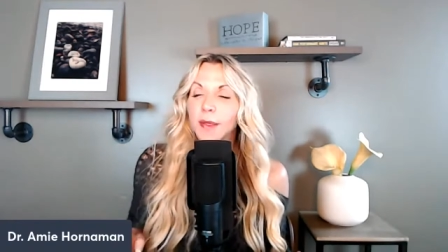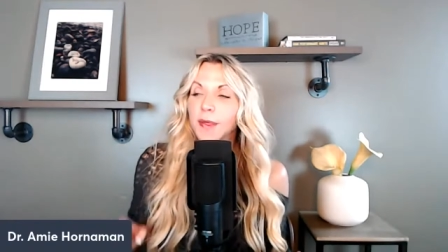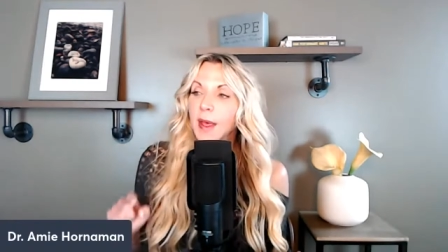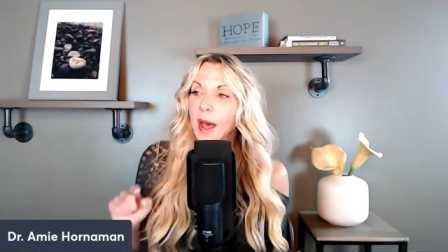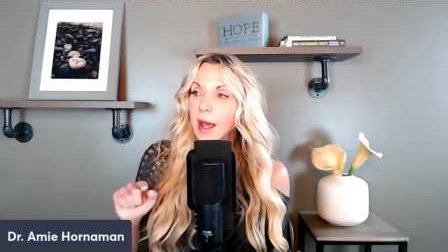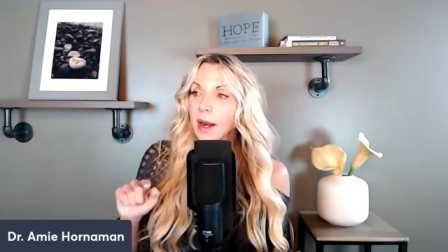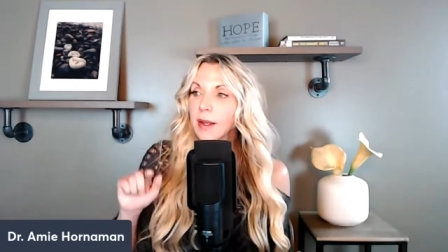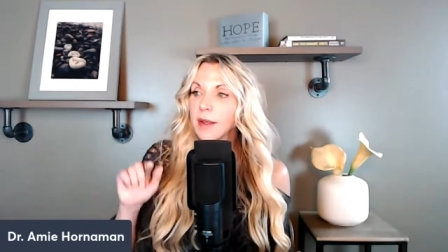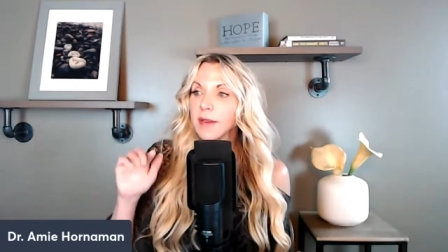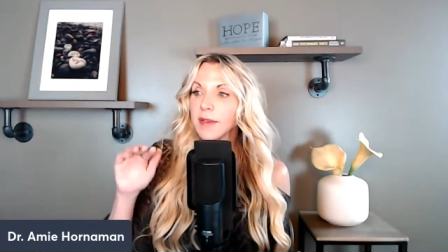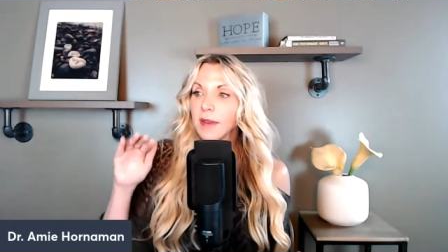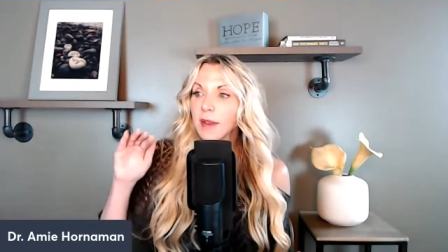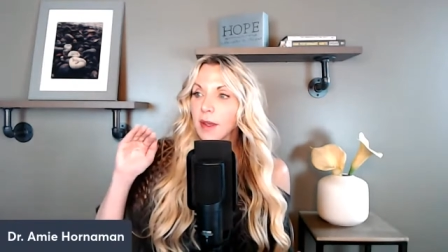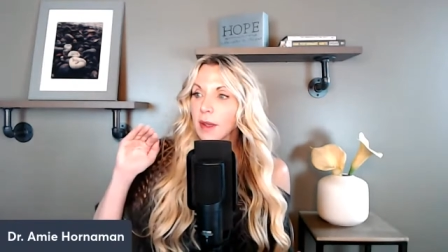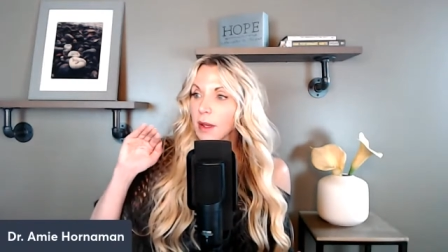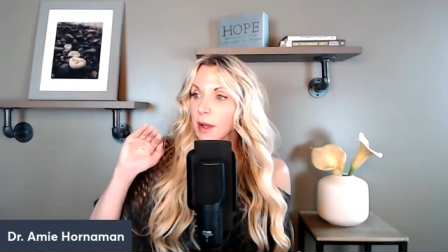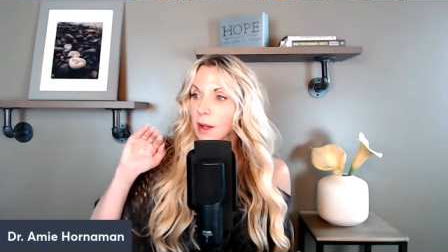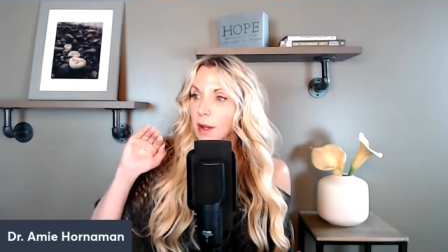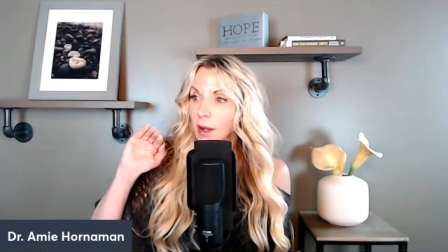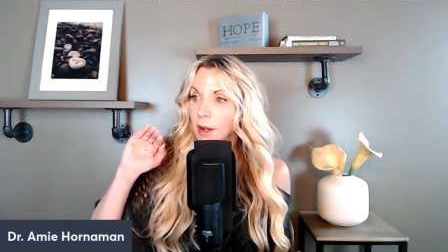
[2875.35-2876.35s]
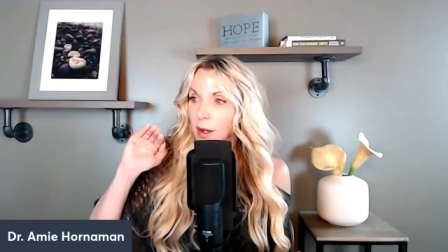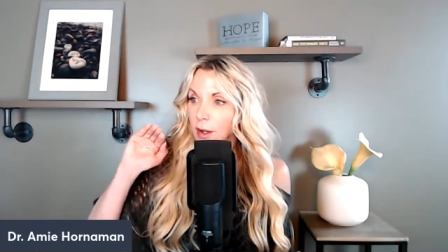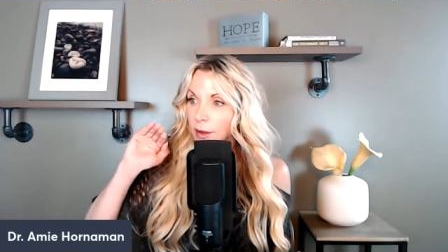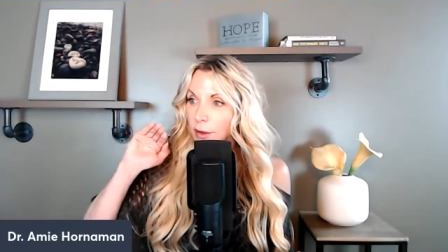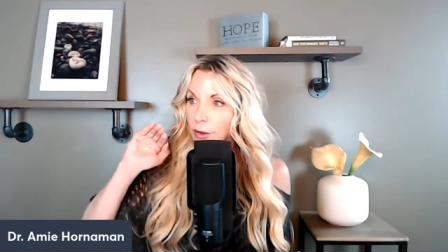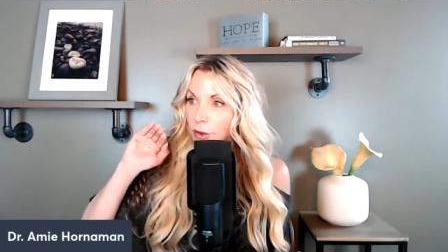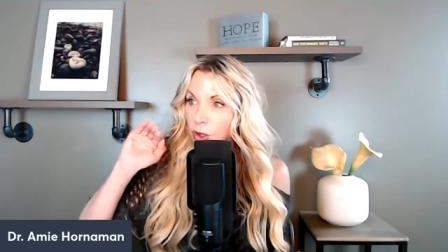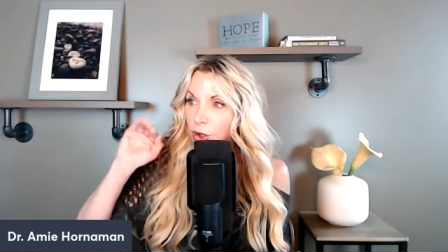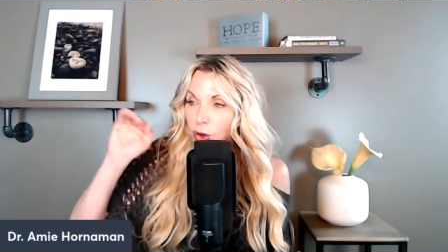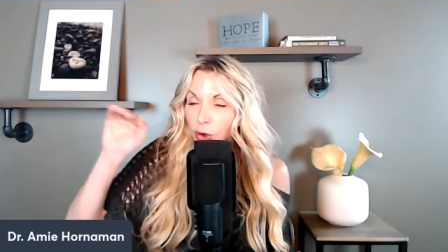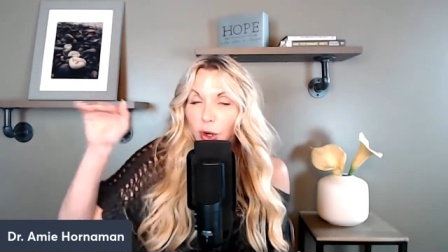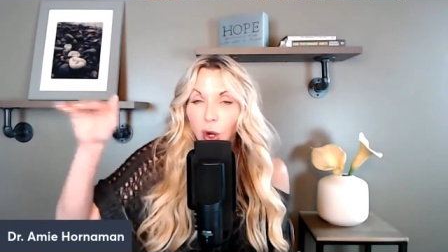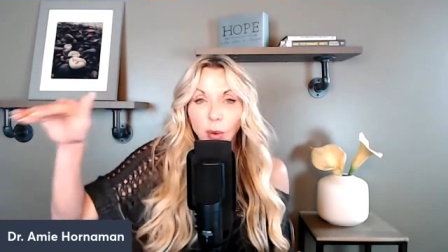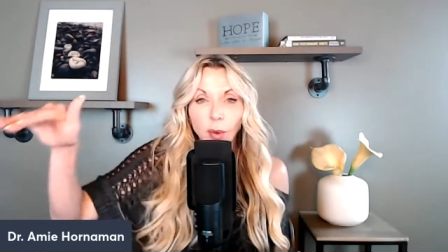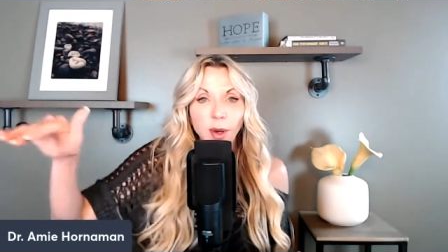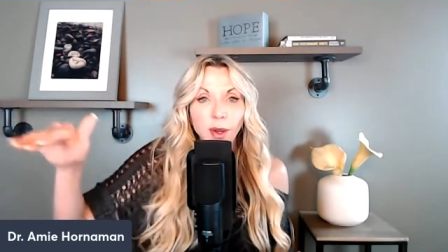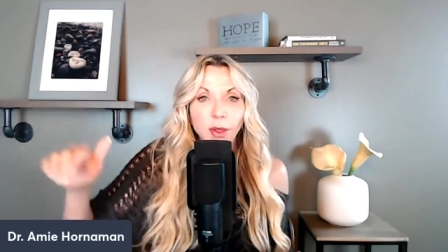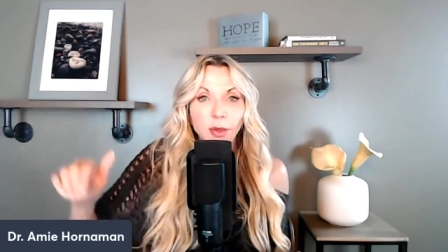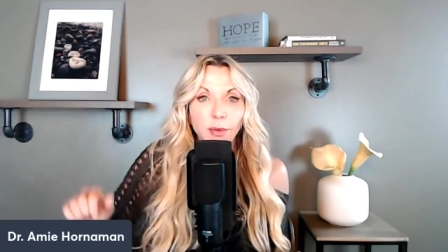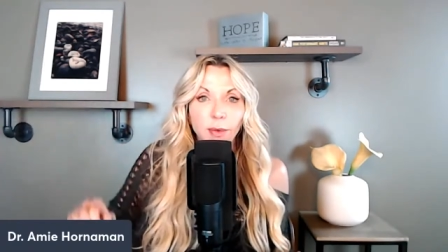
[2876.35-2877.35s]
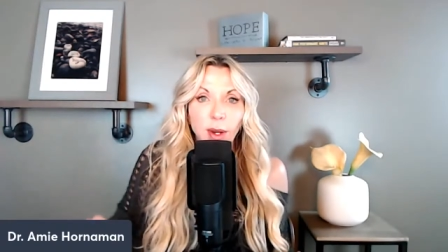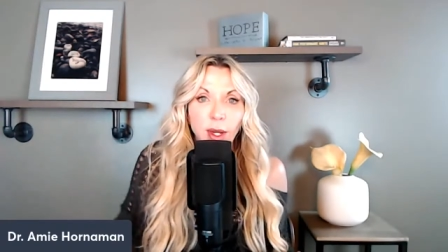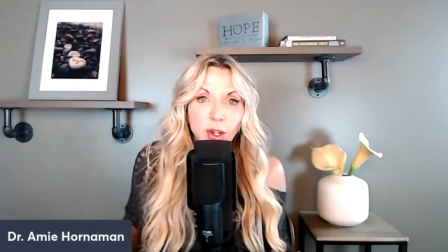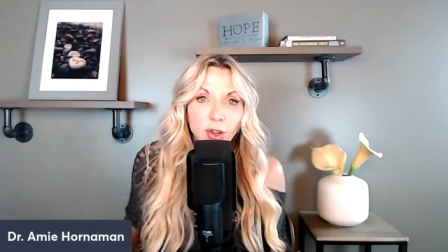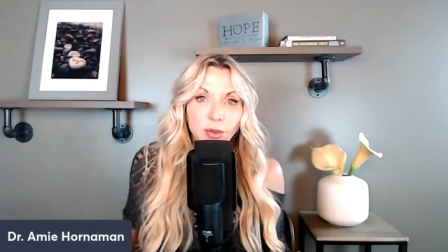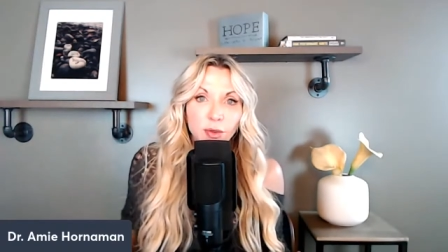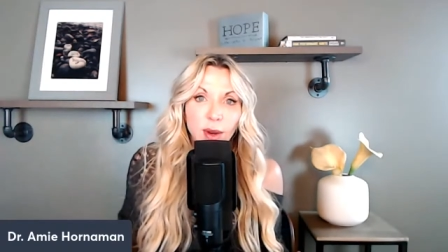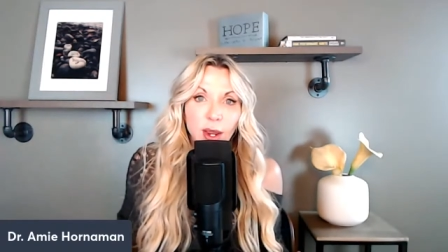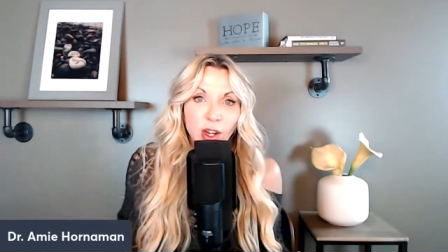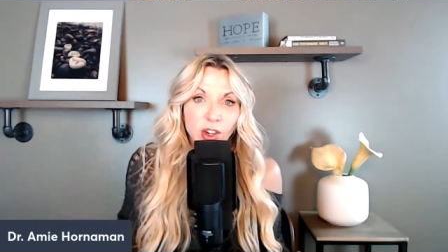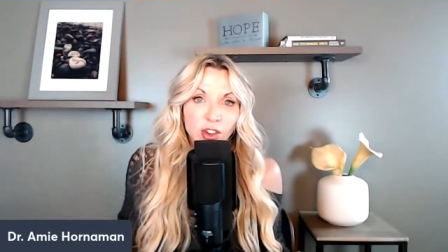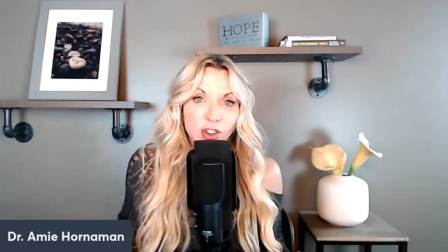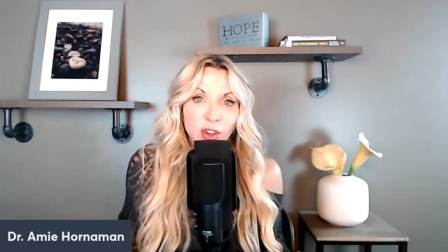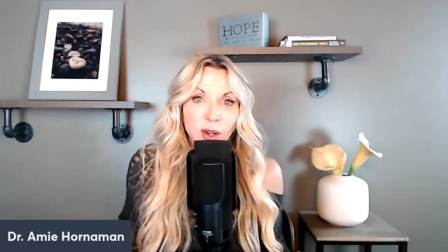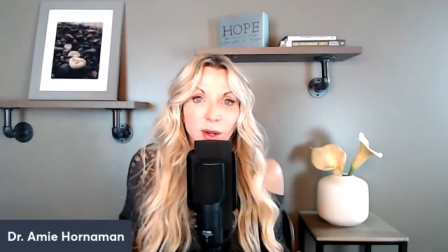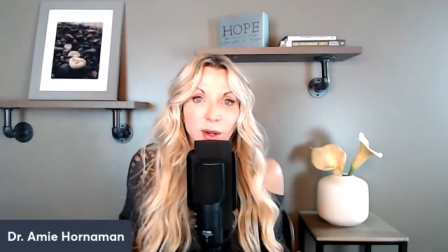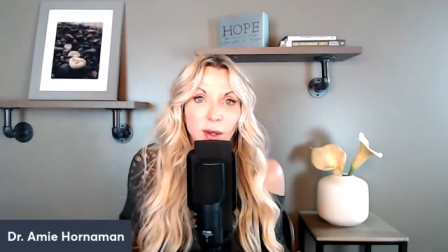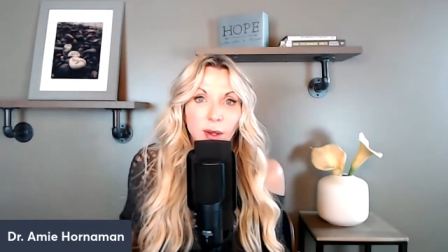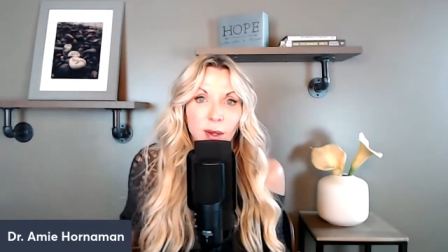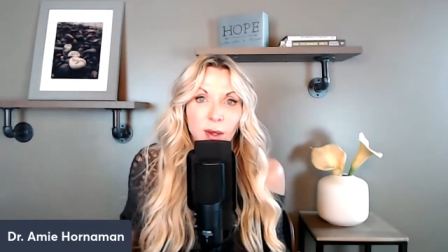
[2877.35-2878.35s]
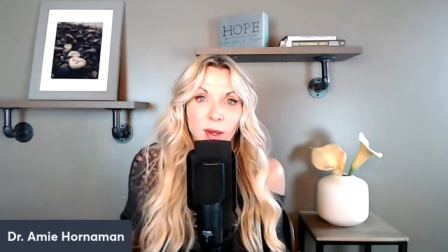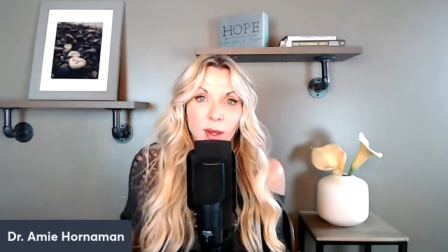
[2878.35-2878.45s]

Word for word: that is, you're going in the right direction.